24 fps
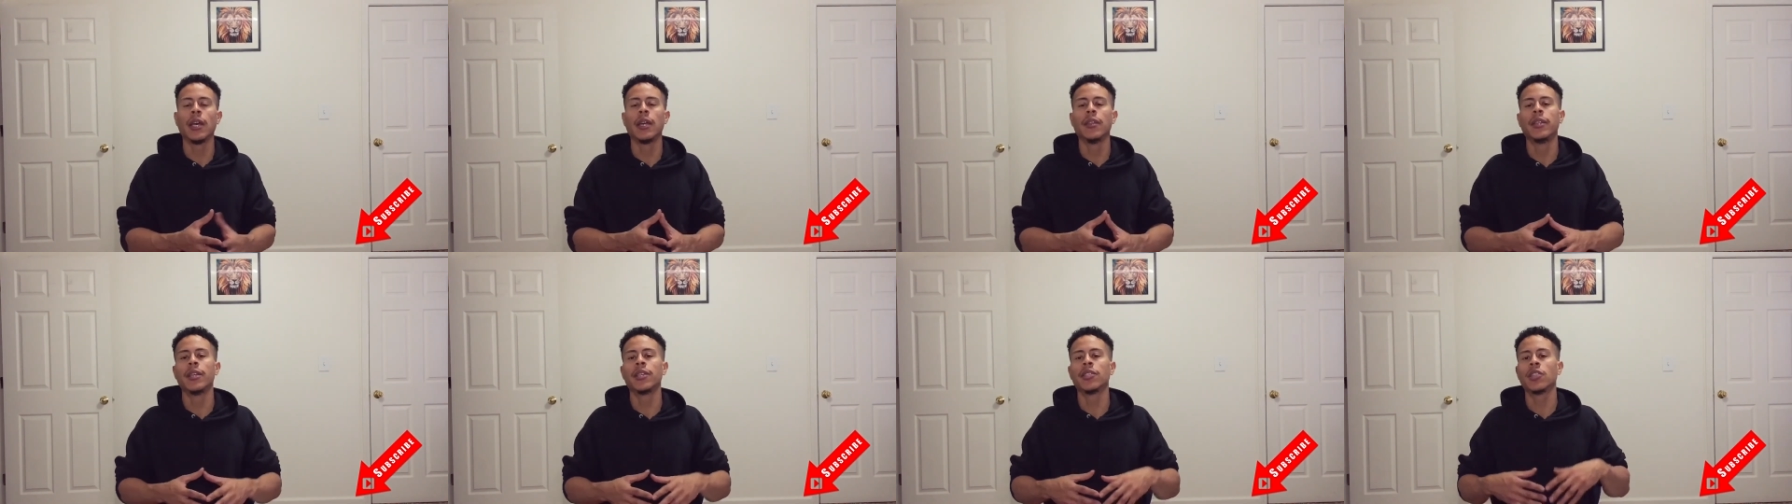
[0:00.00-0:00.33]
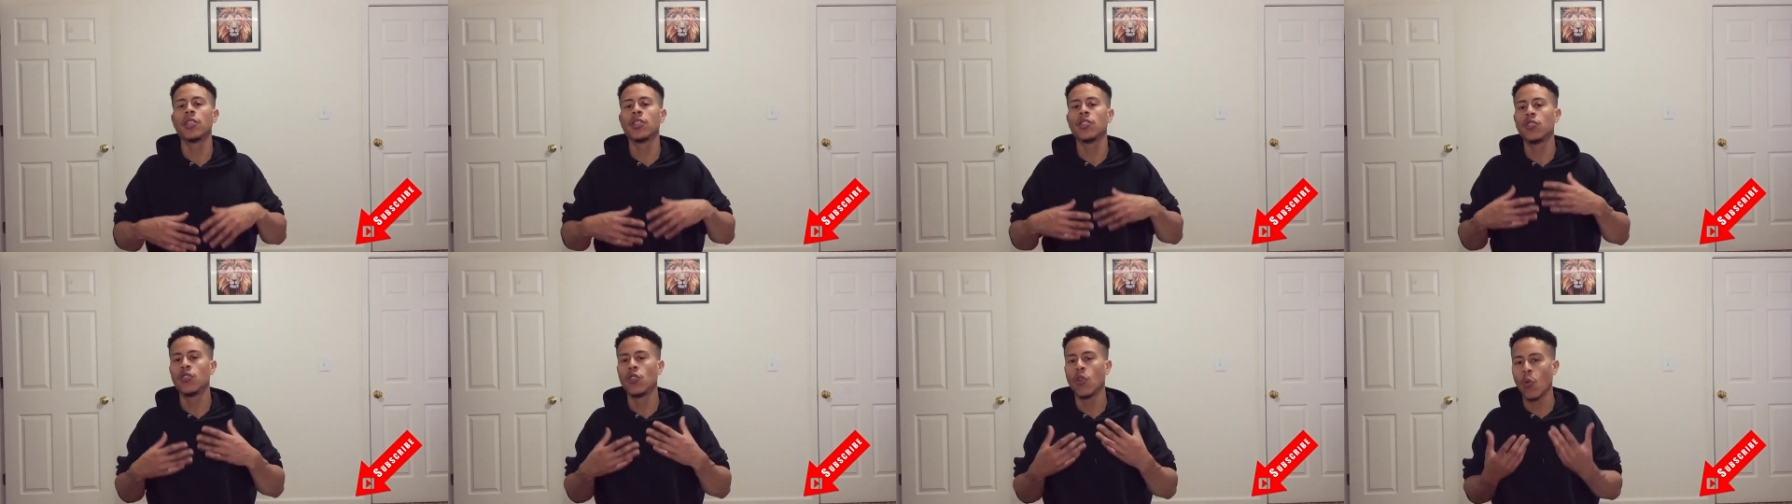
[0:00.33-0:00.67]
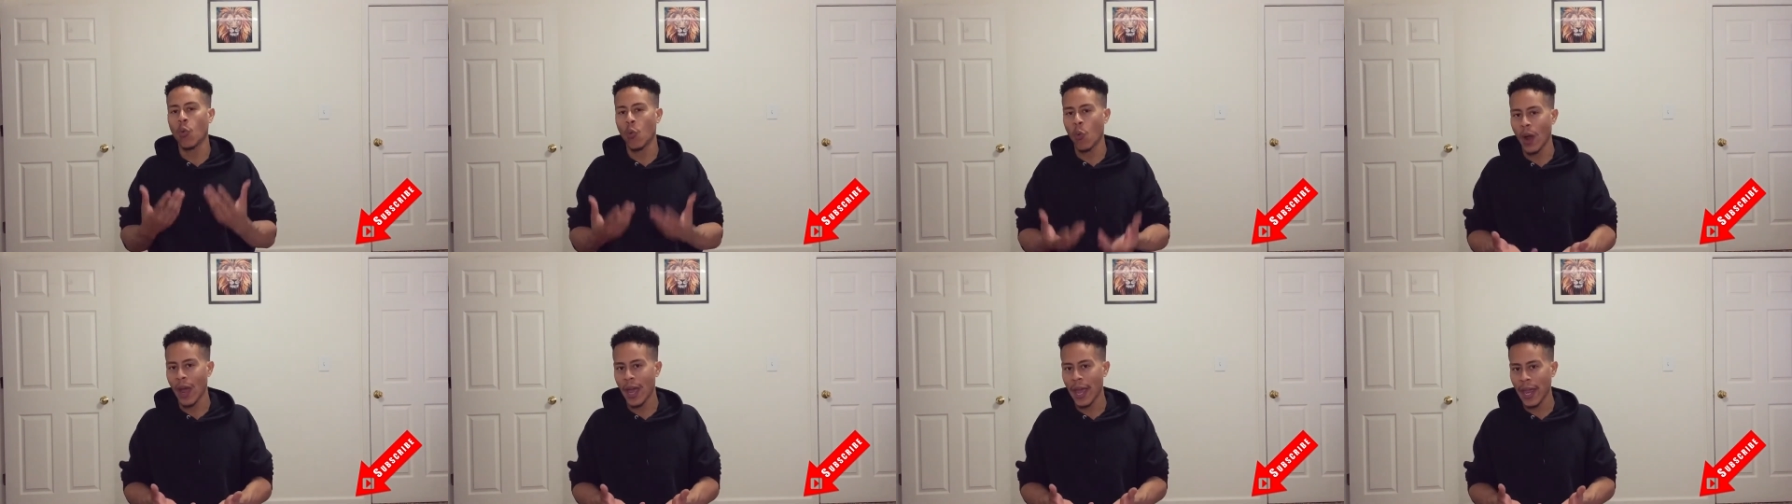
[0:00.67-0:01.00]
This is the
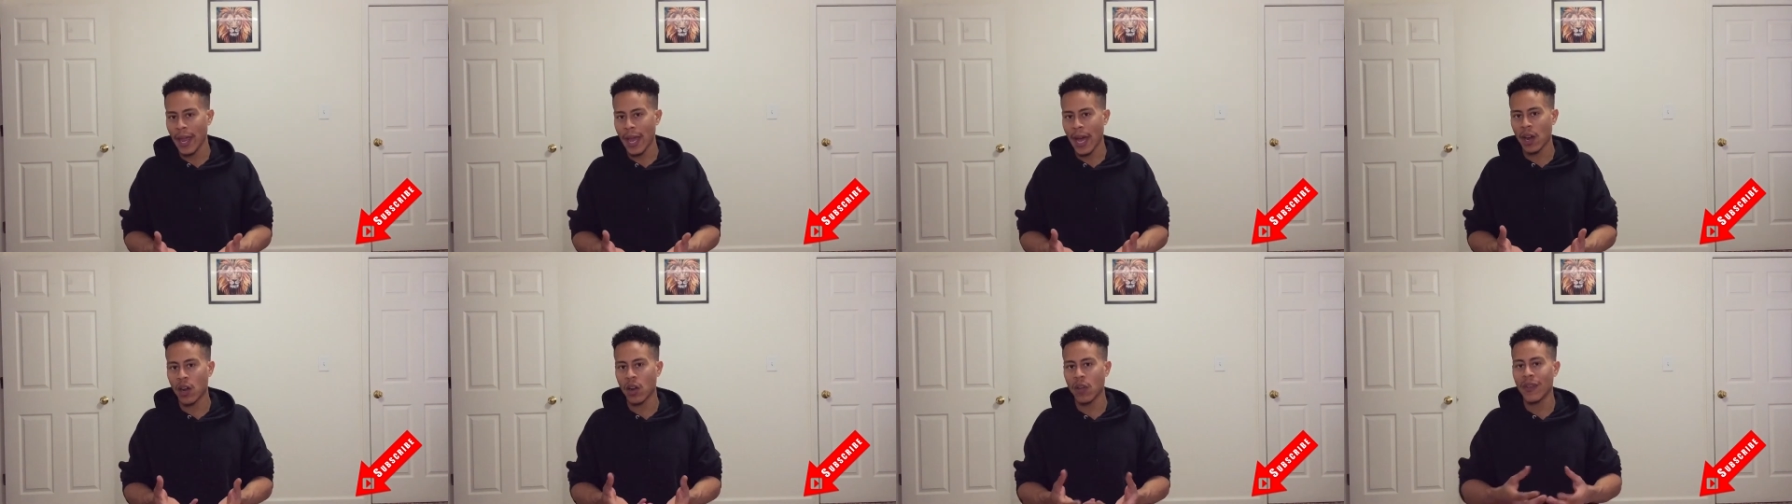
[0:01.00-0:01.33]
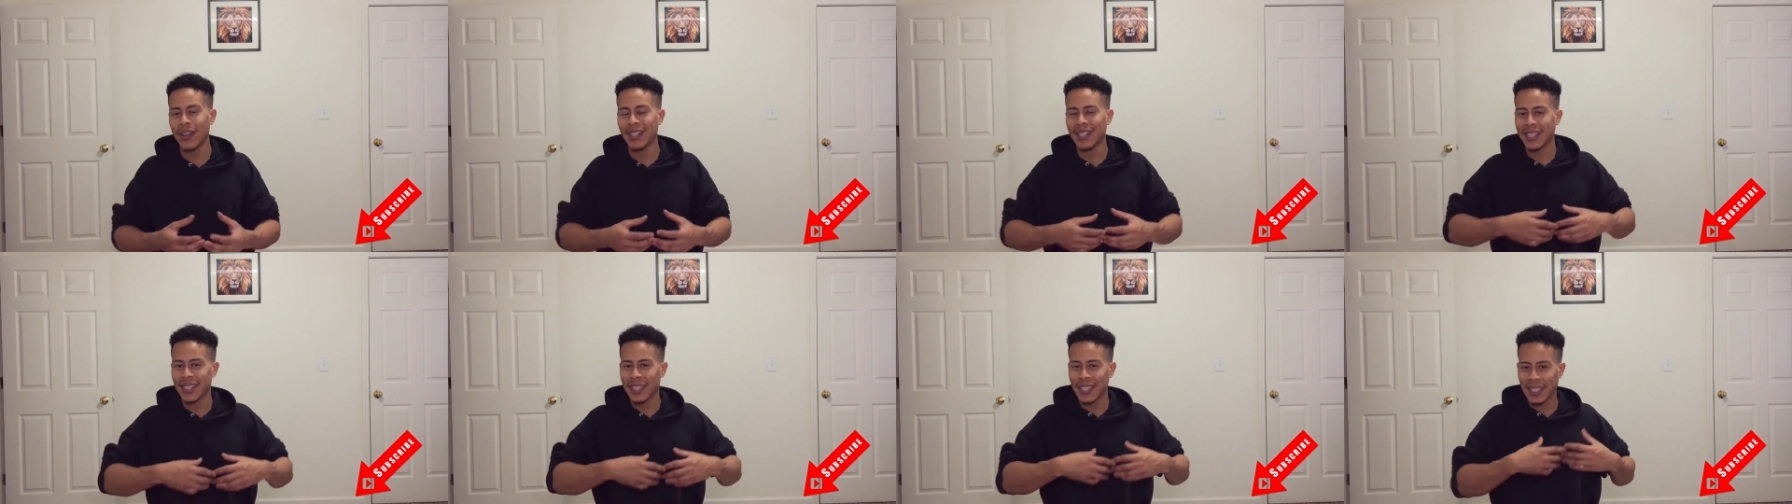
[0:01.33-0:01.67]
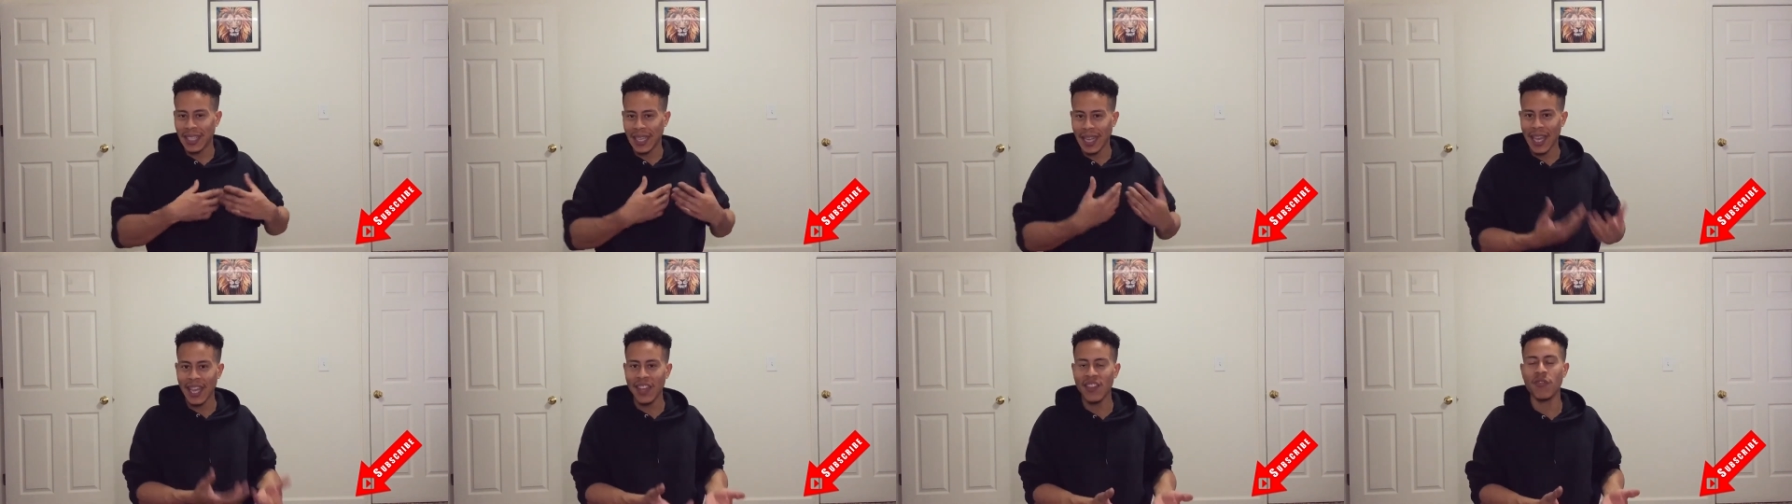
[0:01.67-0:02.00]
way out of
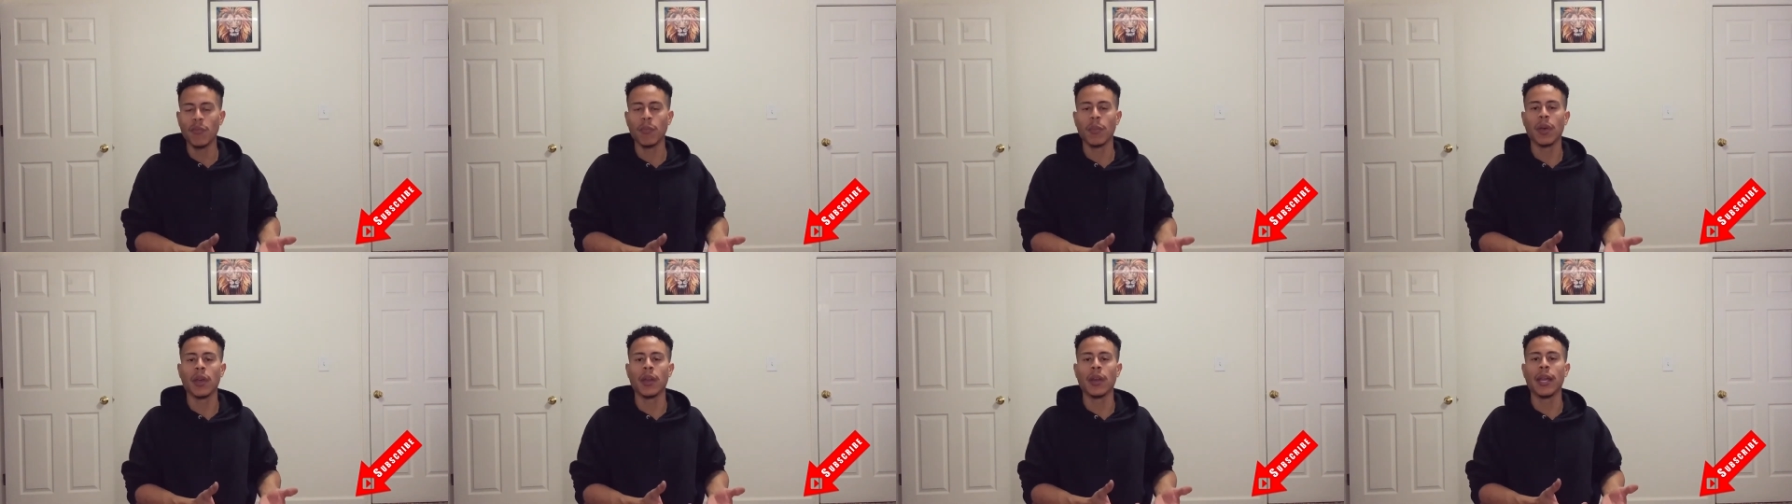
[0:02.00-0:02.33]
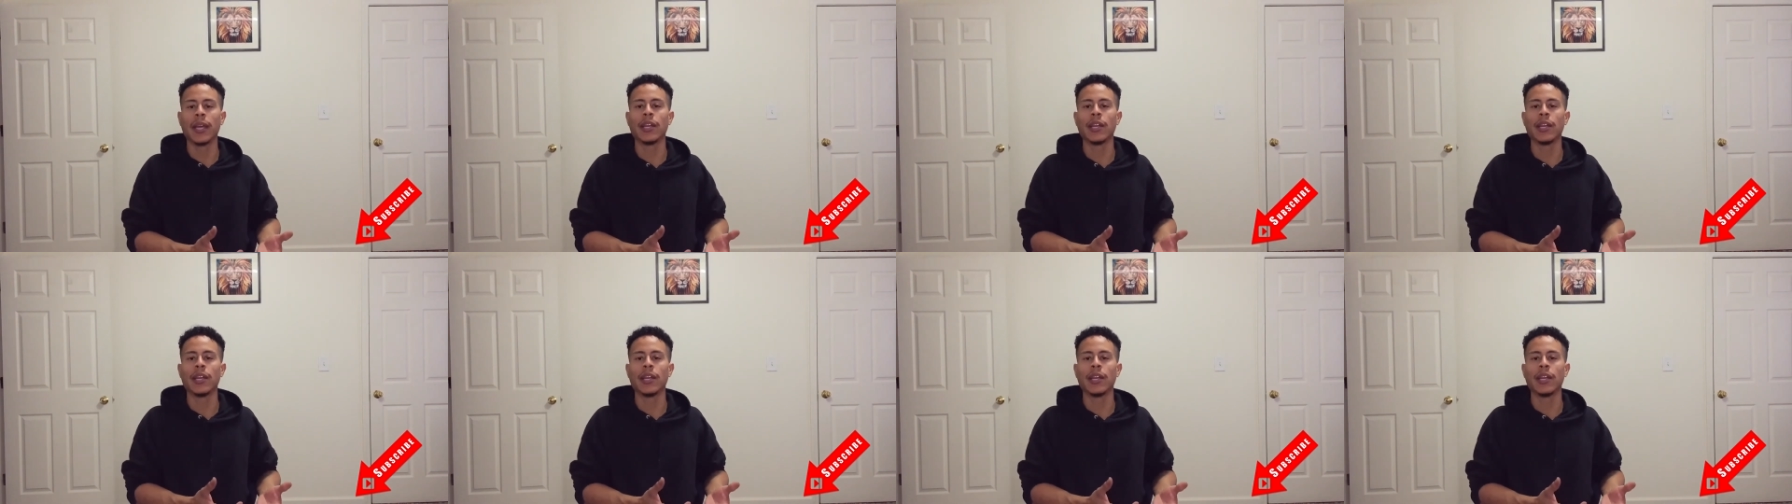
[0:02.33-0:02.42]
enslavement